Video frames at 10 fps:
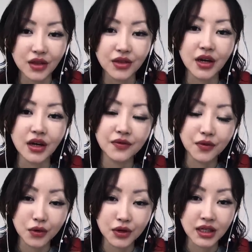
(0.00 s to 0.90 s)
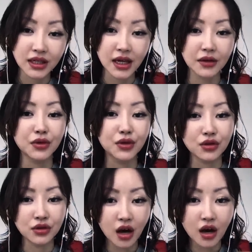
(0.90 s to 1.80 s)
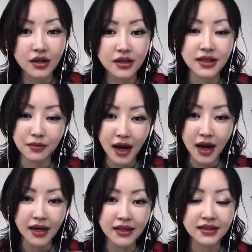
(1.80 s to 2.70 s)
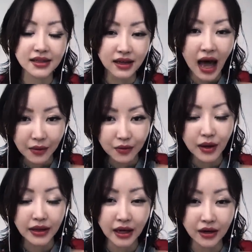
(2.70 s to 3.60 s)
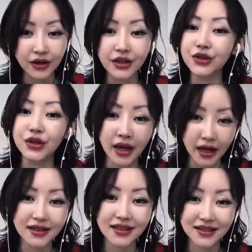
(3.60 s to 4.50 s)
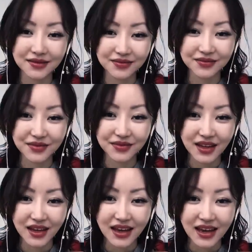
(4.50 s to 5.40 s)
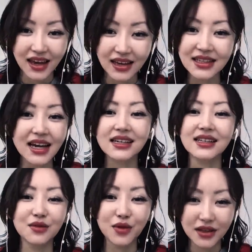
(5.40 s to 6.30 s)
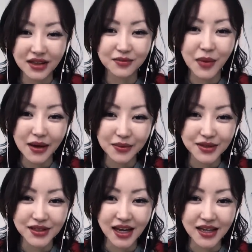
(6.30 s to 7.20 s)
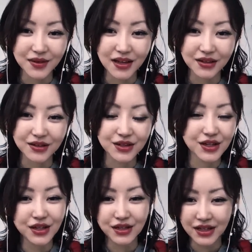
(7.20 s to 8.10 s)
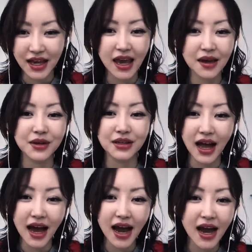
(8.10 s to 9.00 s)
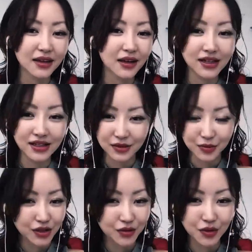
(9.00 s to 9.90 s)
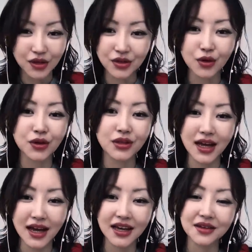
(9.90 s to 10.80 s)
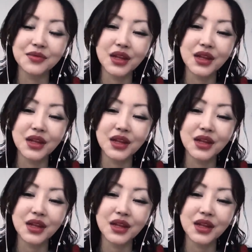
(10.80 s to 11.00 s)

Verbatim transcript: Therefore, He can read your thoughts and minds and have many hair in your head. Exactly what the Bible says, right? That Jesus came, He died, that His spirit with us all the time.